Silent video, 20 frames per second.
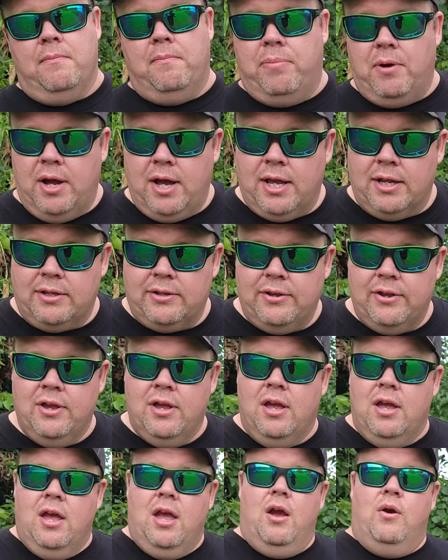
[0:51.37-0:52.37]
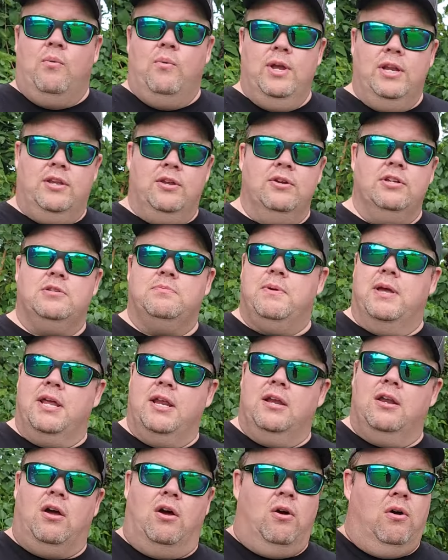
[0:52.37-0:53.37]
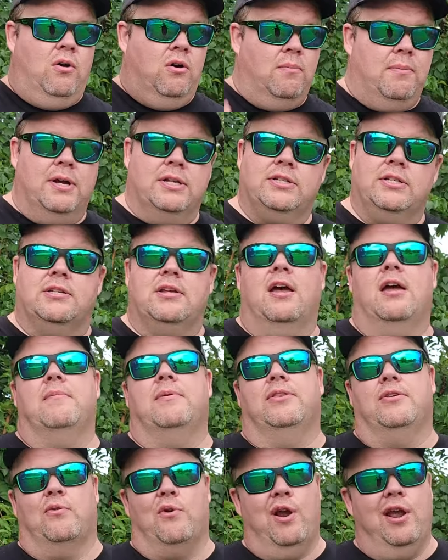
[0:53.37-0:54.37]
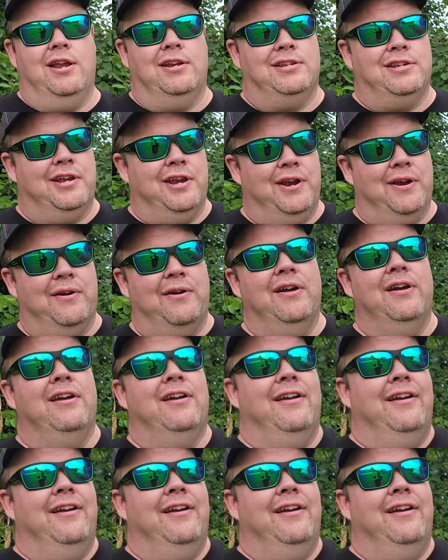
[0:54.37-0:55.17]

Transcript: But we do spend a whole bunch of time at the range here